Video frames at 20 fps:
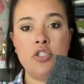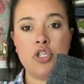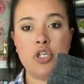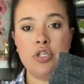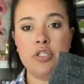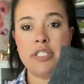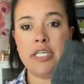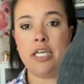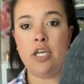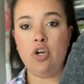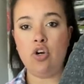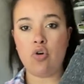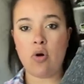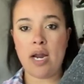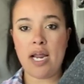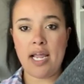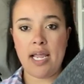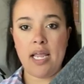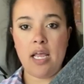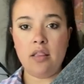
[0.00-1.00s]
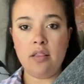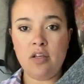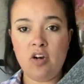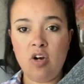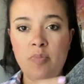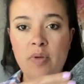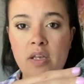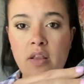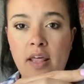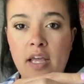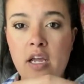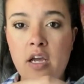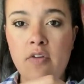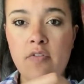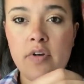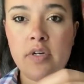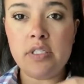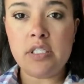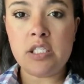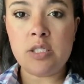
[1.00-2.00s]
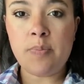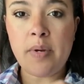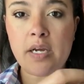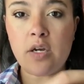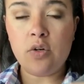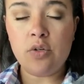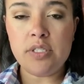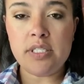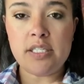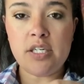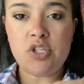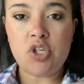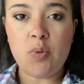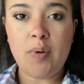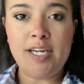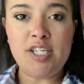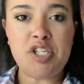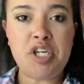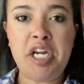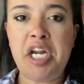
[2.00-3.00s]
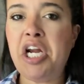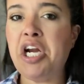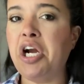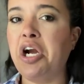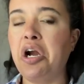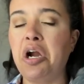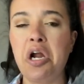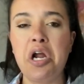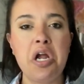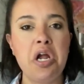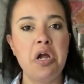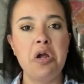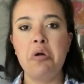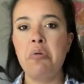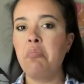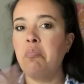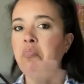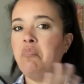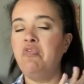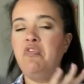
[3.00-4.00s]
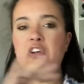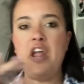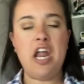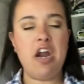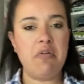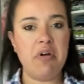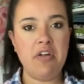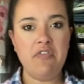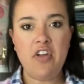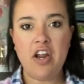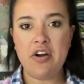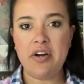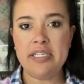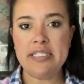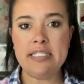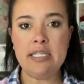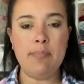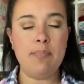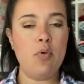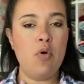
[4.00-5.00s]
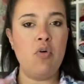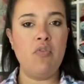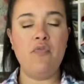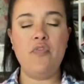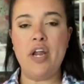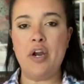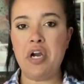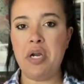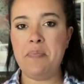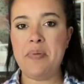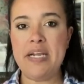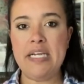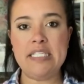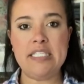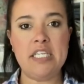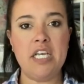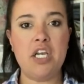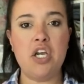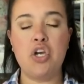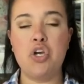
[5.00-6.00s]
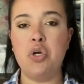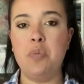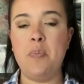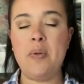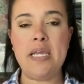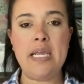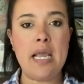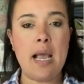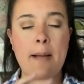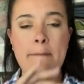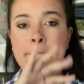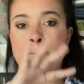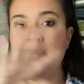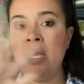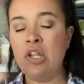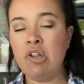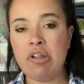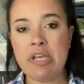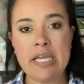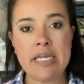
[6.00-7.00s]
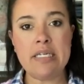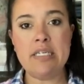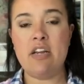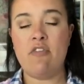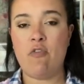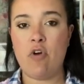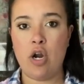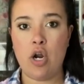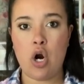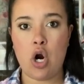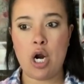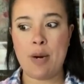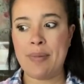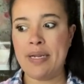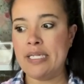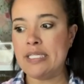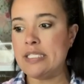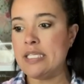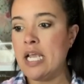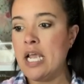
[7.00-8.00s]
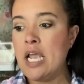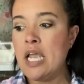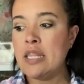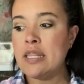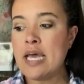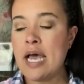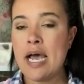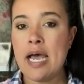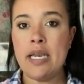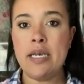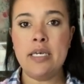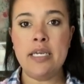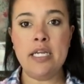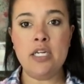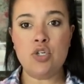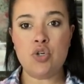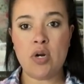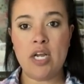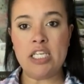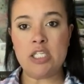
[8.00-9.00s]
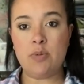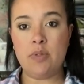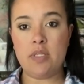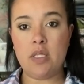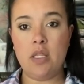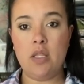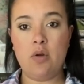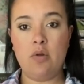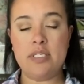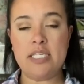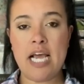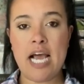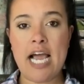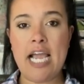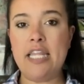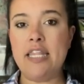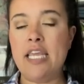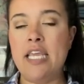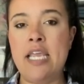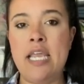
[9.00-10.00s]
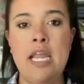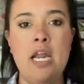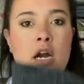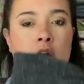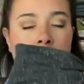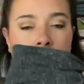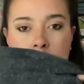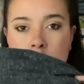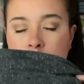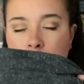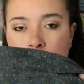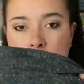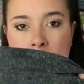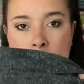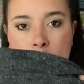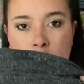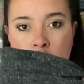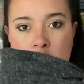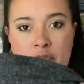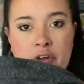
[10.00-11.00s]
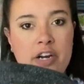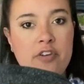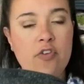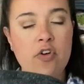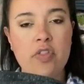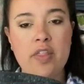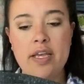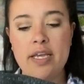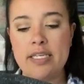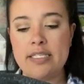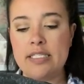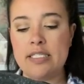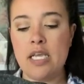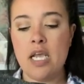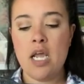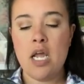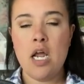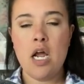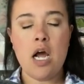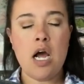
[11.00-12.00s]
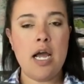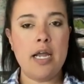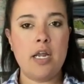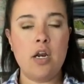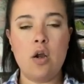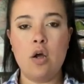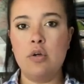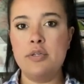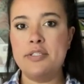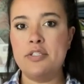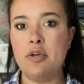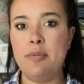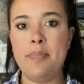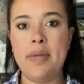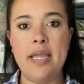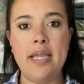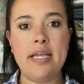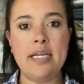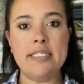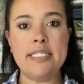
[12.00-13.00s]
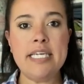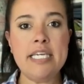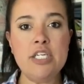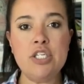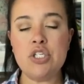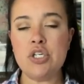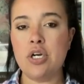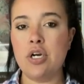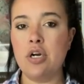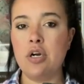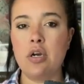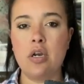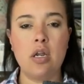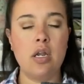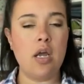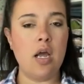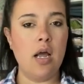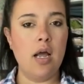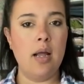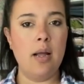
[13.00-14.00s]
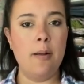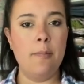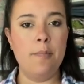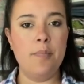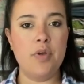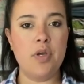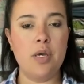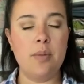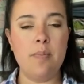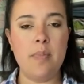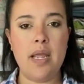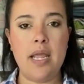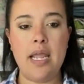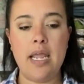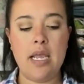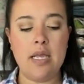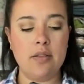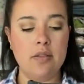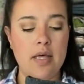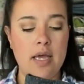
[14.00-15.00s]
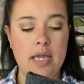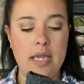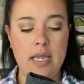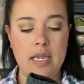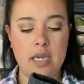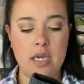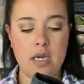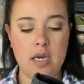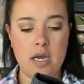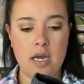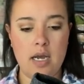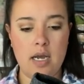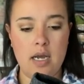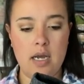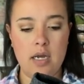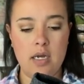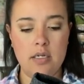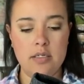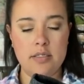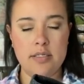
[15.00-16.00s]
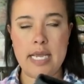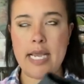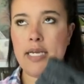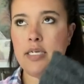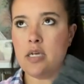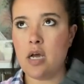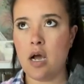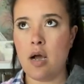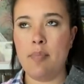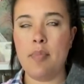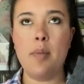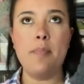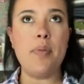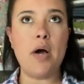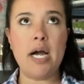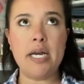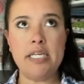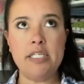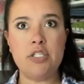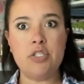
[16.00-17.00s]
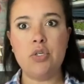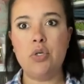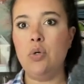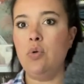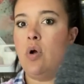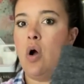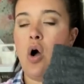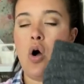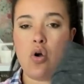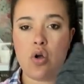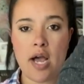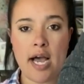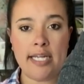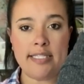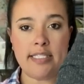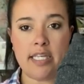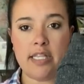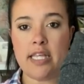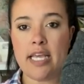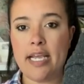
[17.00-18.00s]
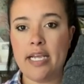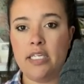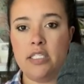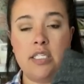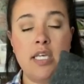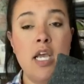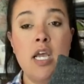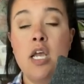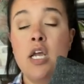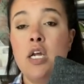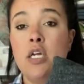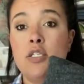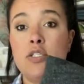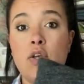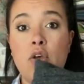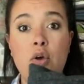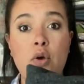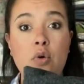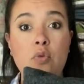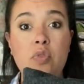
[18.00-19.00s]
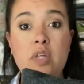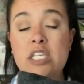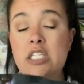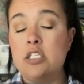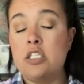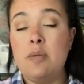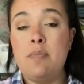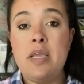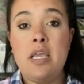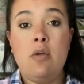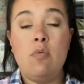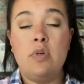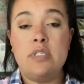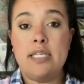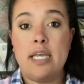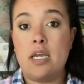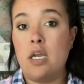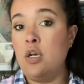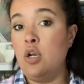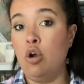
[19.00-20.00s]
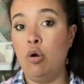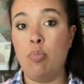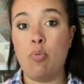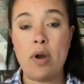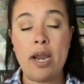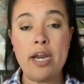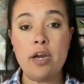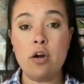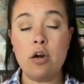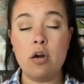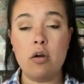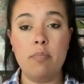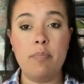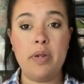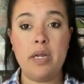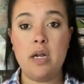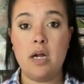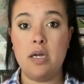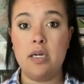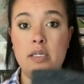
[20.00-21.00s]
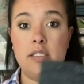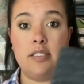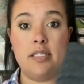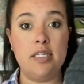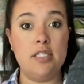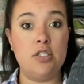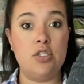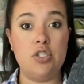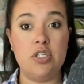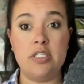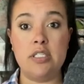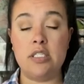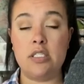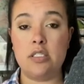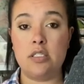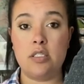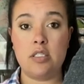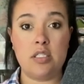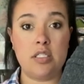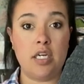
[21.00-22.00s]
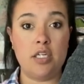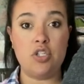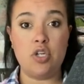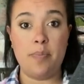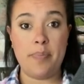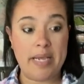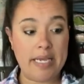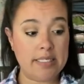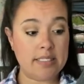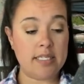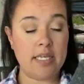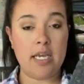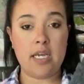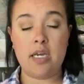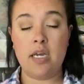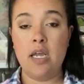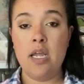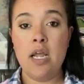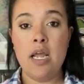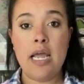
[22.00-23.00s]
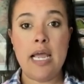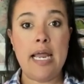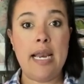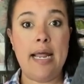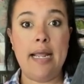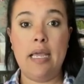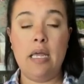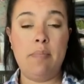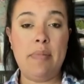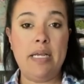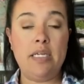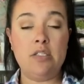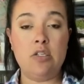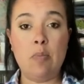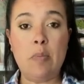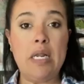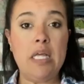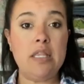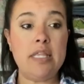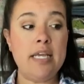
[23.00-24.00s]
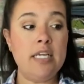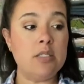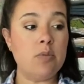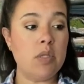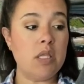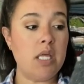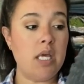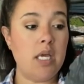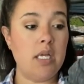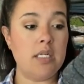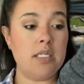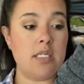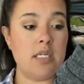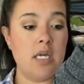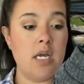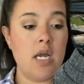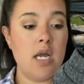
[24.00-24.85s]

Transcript: jersey, gray, a little bit like of a speckled situation here very, very simple, very basic, could be a million different garments. That knit dress with the little tie thing here would be perfect for this. I could also make a t-shirt, um, could make like uh, tank top, bodysuit, all kinds of things. So this to me was like a no brainer because it's just such a basic and I can make so many things with it.